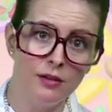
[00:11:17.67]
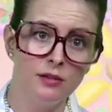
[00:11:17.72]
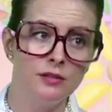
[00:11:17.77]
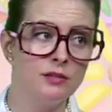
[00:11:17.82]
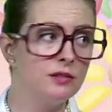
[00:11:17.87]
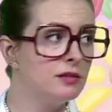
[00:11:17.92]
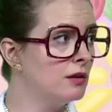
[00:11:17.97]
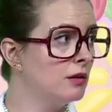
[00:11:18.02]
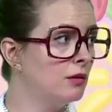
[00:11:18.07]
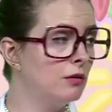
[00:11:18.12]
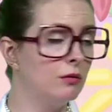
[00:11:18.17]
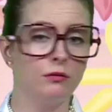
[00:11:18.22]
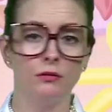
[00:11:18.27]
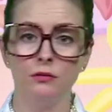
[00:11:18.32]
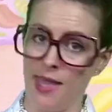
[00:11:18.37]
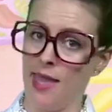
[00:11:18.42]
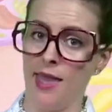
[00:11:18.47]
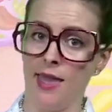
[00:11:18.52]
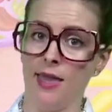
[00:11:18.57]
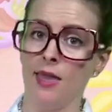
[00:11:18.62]
So
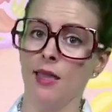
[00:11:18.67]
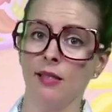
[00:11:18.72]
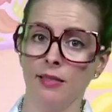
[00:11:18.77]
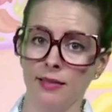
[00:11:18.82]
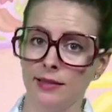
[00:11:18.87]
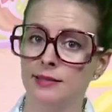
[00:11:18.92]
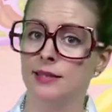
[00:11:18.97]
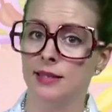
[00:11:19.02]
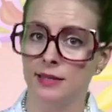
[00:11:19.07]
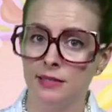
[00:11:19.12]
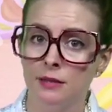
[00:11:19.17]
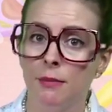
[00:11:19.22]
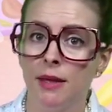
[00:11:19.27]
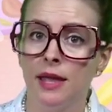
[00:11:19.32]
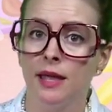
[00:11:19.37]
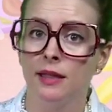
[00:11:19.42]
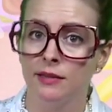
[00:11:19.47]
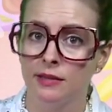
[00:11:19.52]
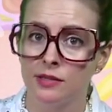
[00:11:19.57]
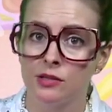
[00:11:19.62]
A, let's get to
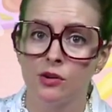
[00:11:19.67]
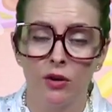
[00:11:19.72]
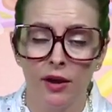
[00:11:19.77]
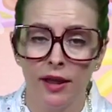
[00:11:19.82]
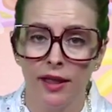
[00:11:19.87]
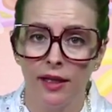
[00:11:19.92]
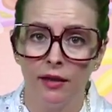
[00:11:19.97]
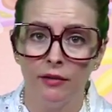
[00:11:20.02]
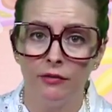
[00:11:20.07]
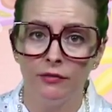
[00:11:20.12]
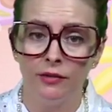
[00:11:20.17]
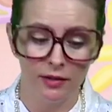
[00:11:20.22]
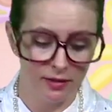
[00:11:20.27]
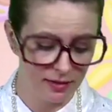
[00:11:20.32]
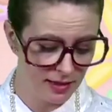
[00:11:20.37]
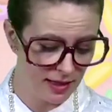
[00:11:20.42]
making this craft.